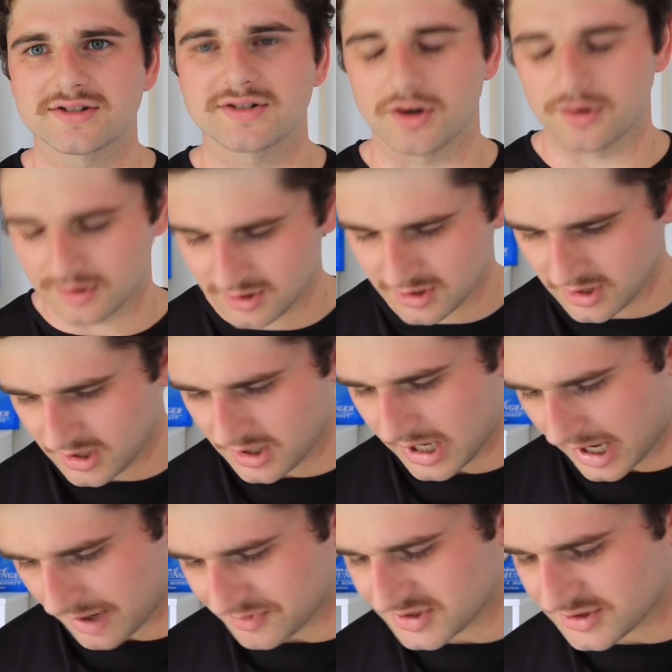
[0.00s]
So
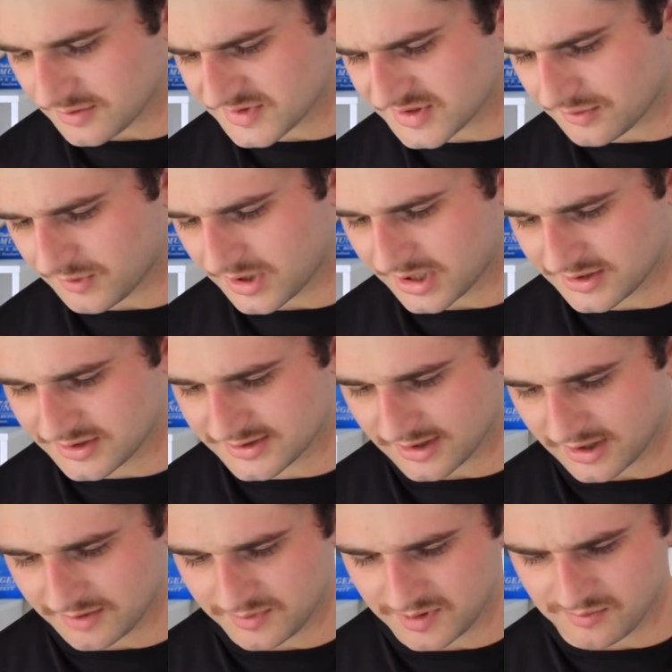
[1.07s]
in terms of the ones
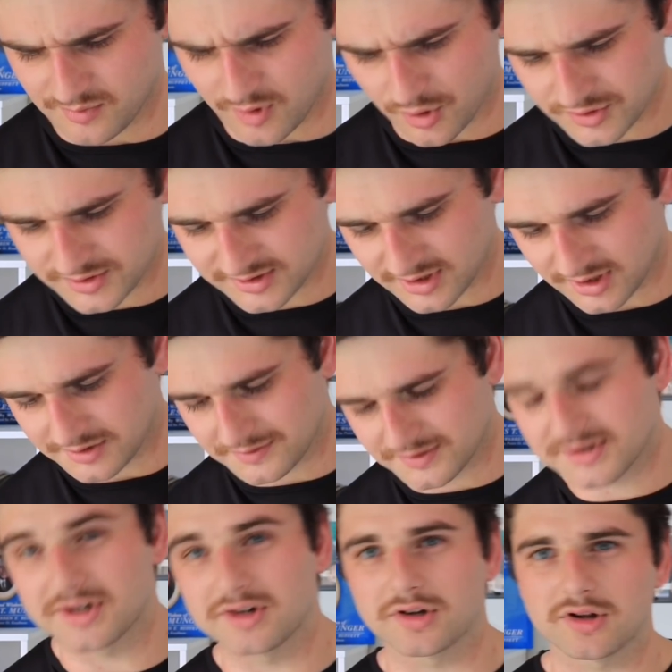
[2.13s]
I'd be most
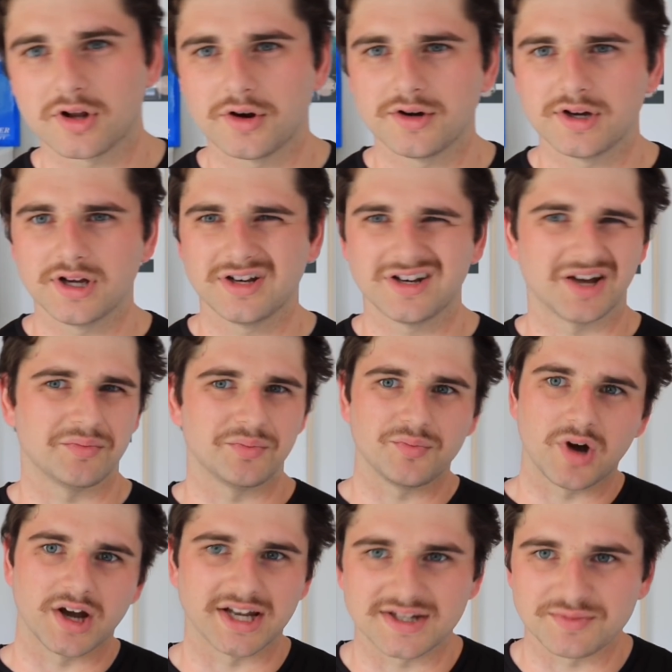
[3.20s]
interested in cloning,
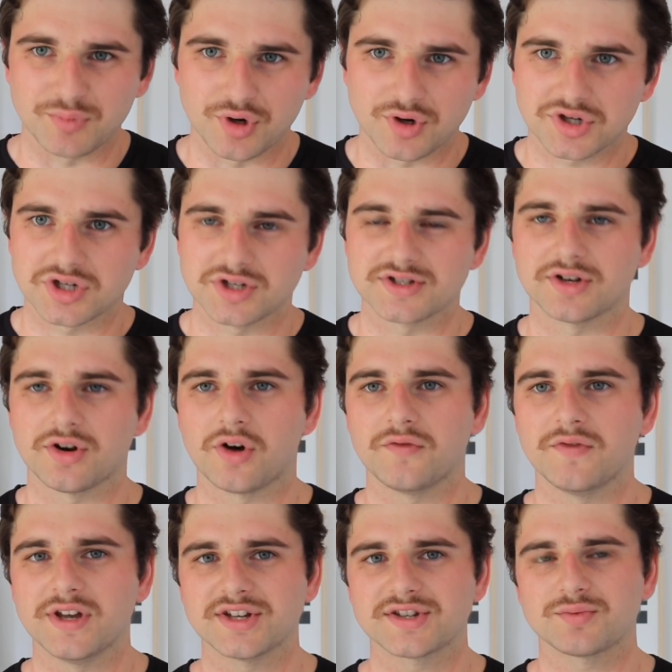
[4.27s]
I guess Berkshire's an
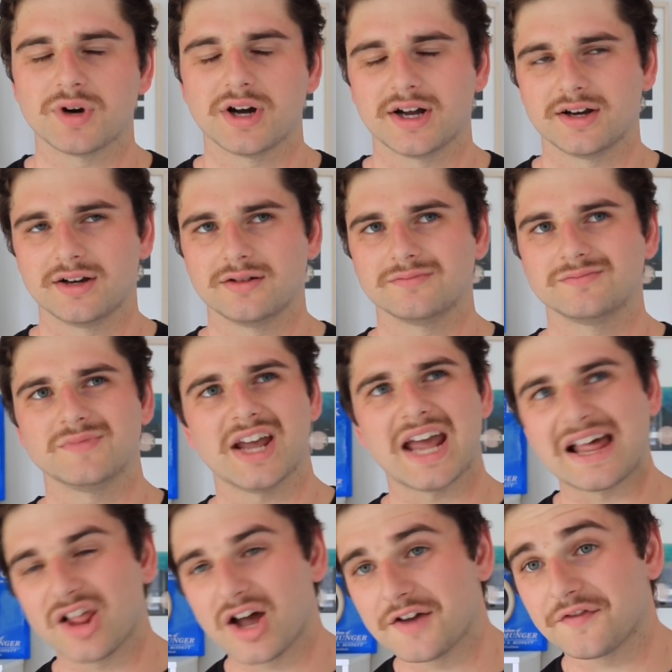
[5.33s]
obvious one.
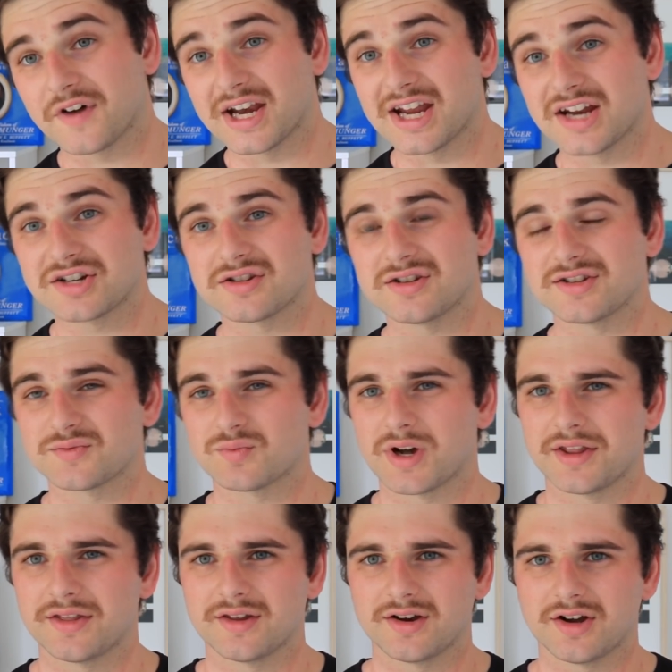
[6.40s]
Ally Financial is
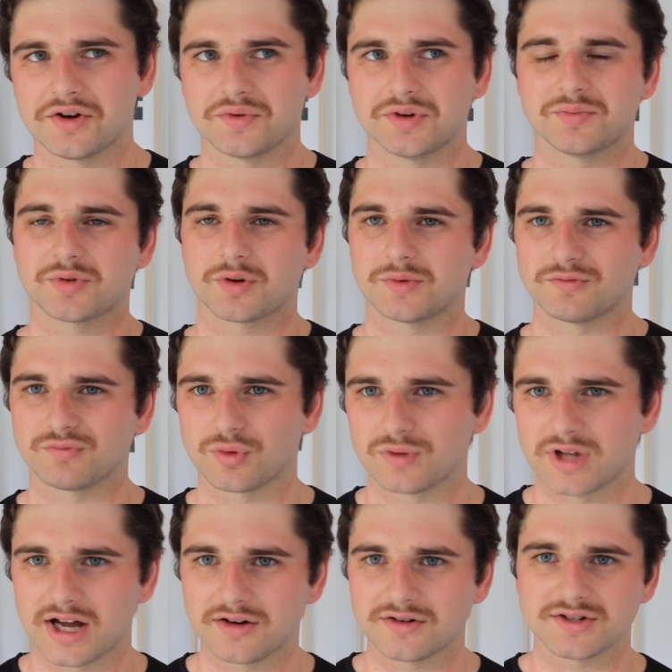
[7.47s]
one that I would probably
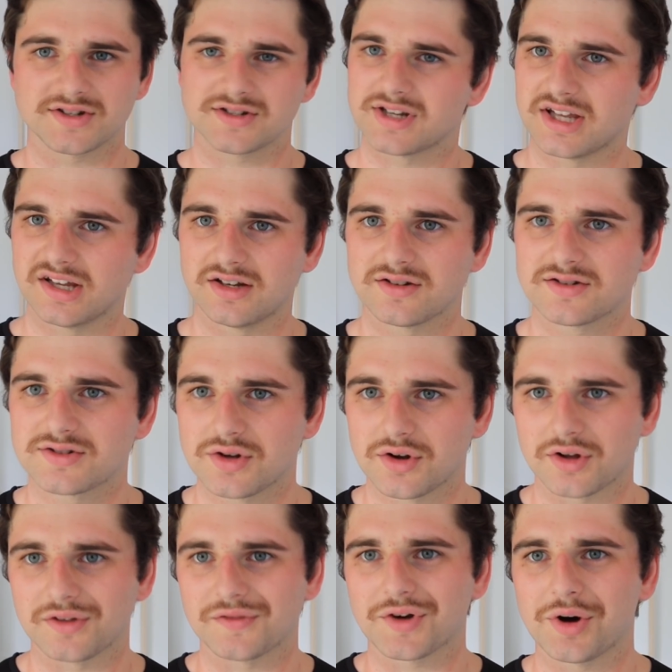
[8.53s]
rule out, just again,
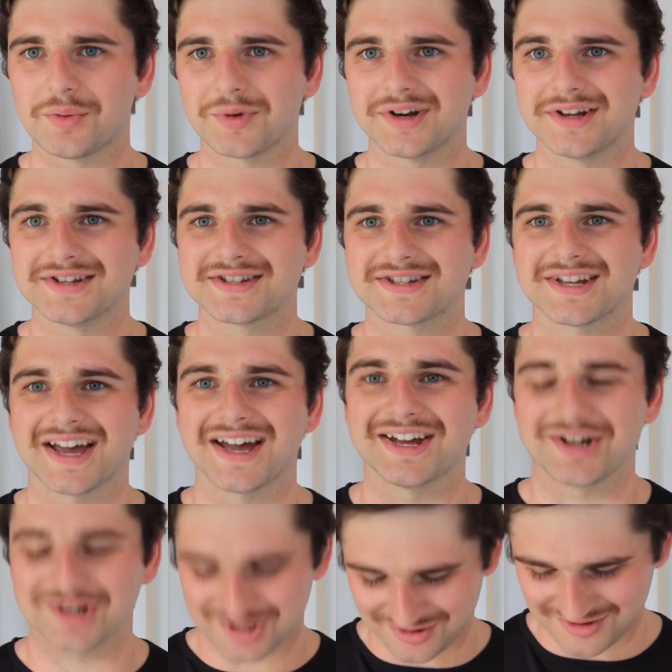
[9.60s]
Circle of Competence
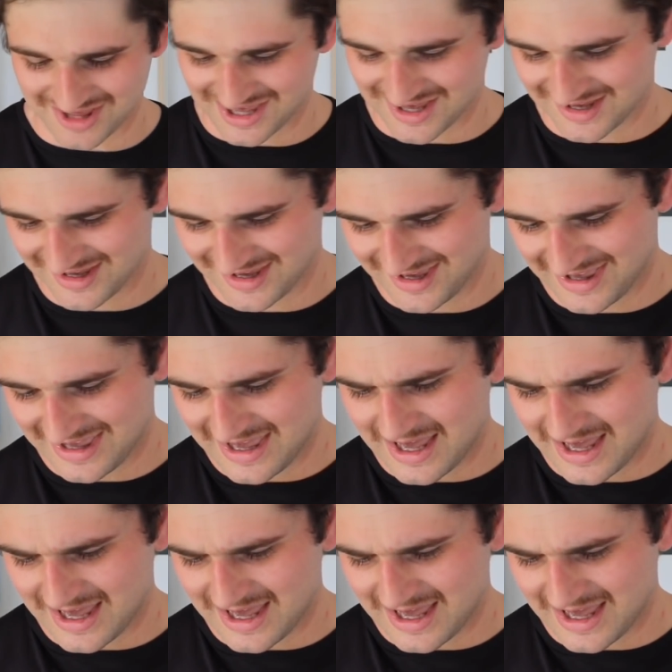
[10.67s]
issue there.